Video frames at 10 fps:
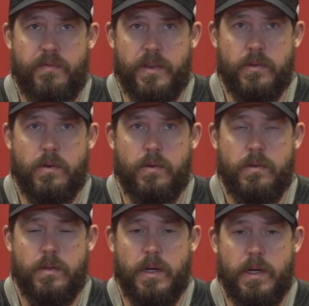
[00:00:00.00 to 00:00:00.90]
all physical.
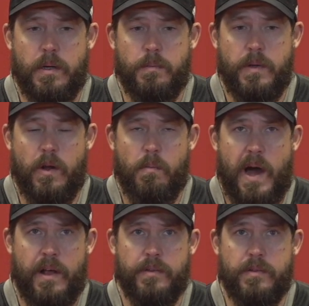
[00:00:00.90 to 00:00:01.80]

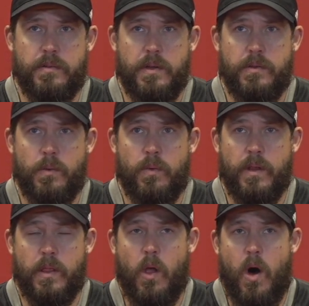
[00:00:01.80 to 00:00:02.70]
Miles is a
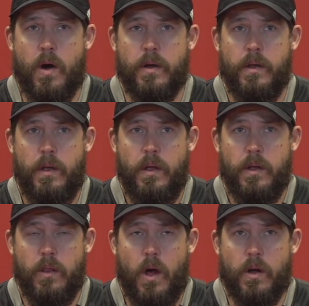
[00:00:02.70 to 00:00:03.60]
really long
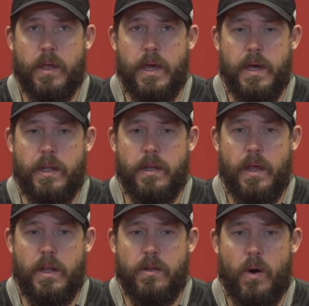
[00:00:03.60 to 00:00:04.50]
kid,
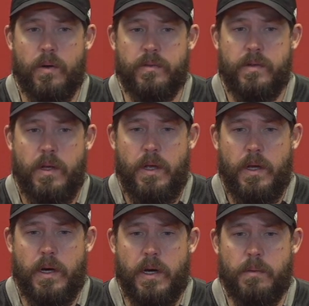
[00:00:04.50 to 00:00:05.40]
and Noah's
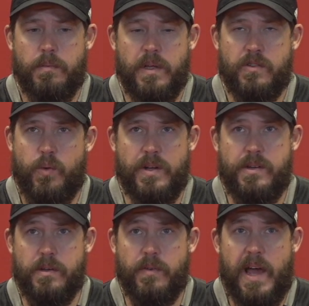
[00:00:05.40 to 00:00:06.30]
as
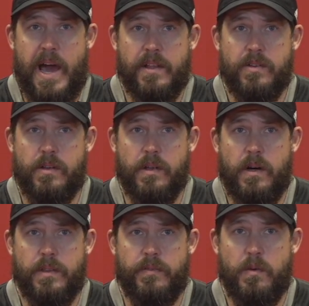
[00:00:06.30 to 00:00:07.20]
twitchy of a guy that's
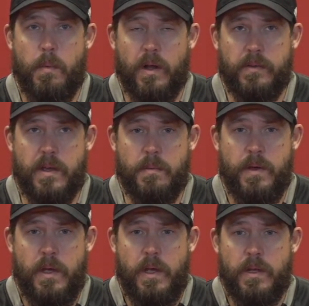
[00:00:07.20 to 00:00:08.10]
on the football team.
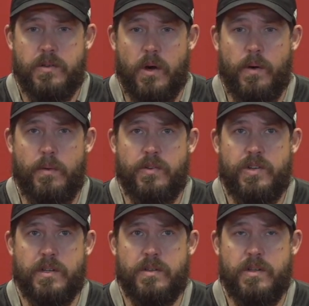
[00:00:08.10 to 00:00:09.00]
So it was
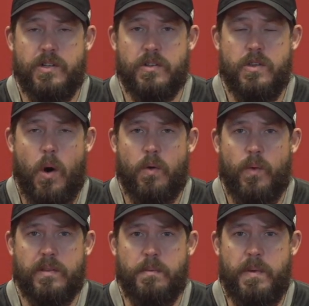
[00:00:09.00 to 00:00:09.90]
just knowing
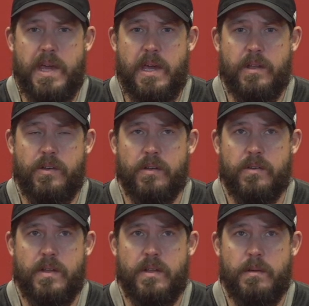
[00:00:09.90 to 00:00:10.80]
what to be and just
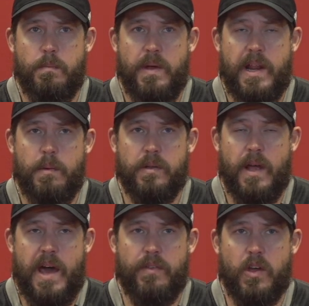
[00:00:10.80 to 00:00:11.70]
being able
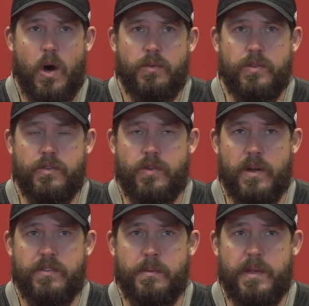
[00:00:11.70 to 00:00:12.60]
to have the coaches
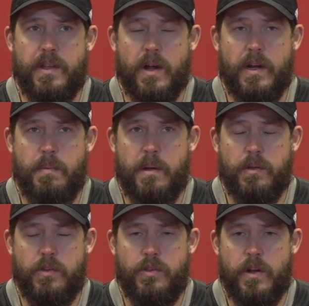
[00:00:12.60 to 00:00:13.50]
trust them that they're going to be able
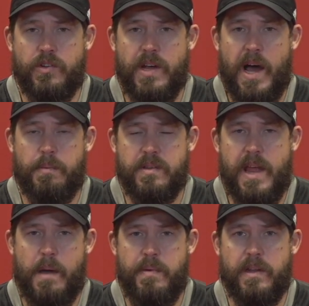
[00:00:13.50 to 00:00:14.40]
to do their job,
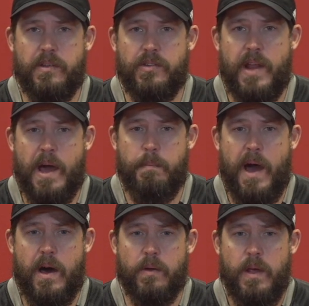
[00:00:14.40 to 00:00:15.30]
snap in and snap
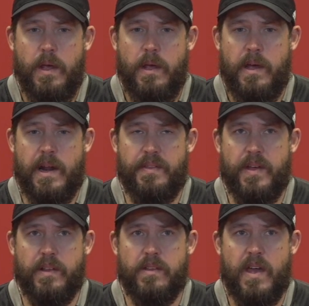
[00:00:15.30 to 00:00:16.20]
out. And I
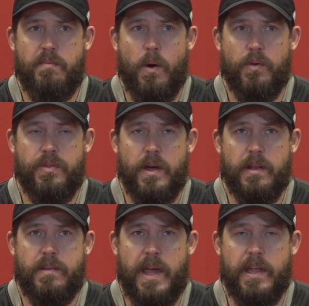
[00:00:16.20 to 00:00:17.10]
think that they've both
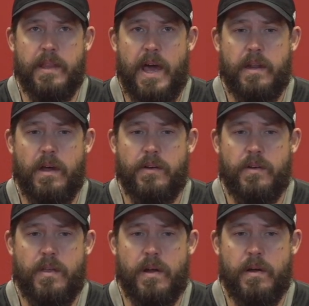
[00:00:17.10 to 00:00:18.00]
taken that
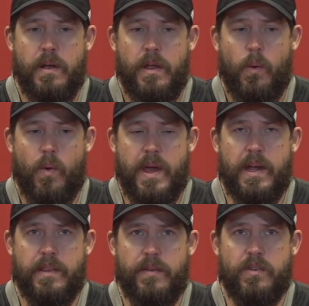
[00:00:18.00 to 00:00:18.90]
under their
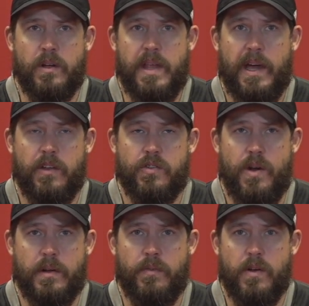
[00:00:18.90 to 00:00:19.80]
wing, and they've took that
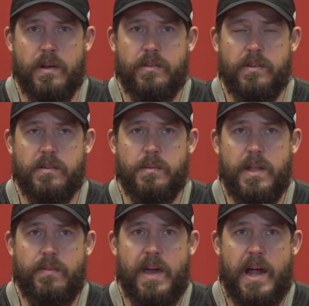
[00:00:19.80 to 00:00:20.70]
constructive criticism,
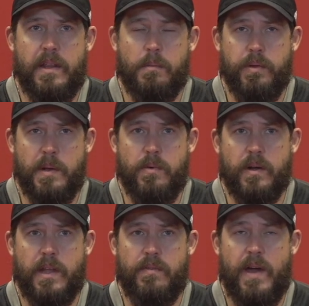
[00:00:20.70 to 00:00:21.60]
and they've got in the
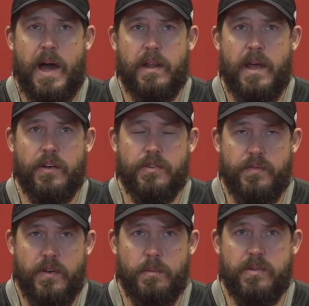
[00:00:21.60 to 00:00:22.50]
playbook, they've got extra
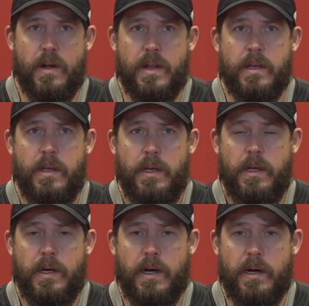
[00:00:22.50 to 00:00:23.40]
film study,
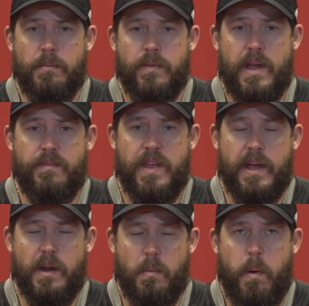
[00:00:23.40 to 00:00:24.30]
they've
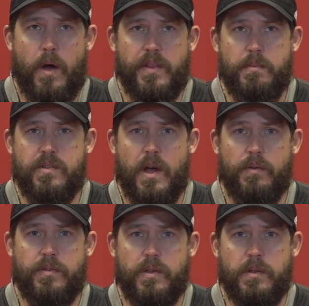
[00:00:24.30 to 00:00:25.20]
taken it upon
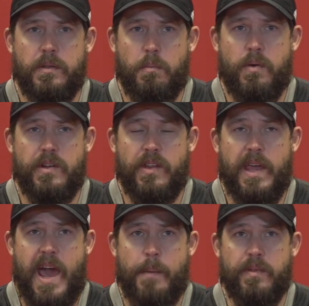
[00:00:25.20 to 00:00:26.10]
themselves to bridge the
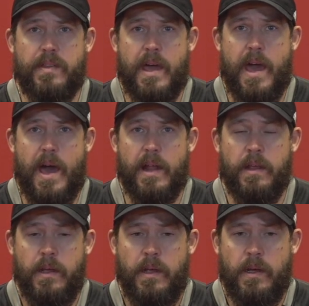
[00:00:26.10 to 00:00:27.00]
gap that they
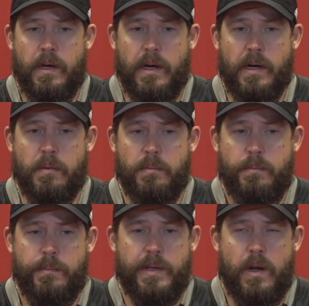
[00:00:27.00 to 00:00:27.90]
had. And
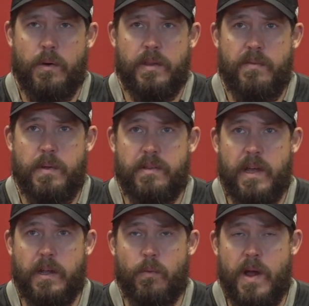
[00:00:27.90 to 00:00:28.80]
they've been
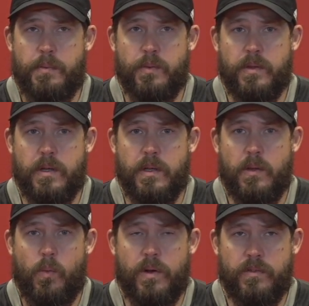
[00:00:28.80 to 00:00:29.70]
taking reps with
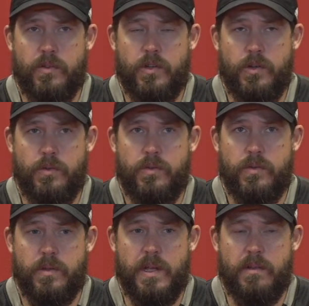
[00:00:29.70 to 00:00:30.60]
the ones and
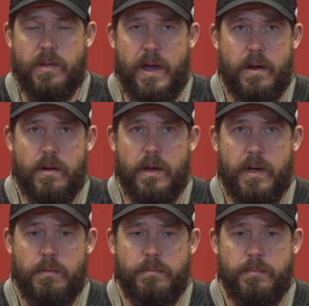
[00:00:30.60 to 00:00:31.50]
twos the entire,
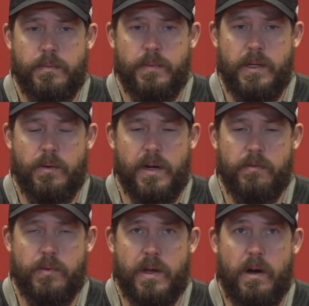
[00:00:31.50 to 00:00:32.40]

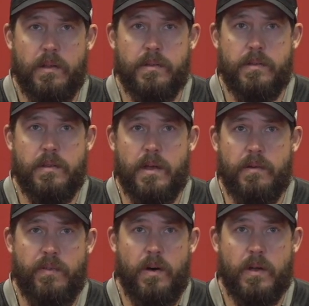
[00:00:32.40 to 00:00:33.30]
whatever we call this thing,
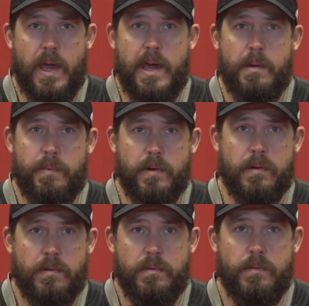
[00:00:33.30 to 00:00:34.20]
fall camp
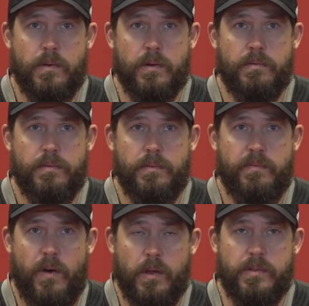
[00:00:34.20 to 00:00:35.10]
or
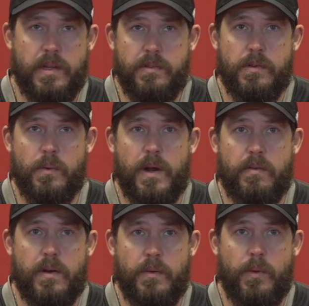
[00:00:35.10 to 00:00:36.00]
fall season
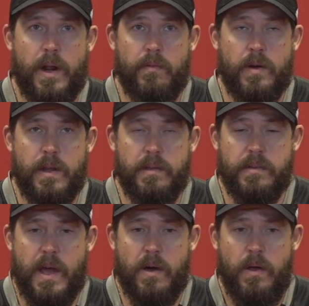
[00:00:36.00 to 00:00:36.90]
or whatever it is
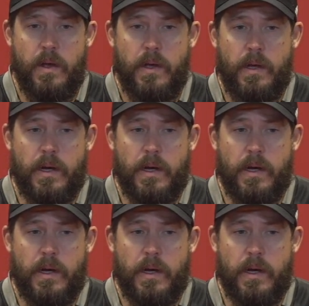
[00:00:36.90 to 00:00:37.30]
now.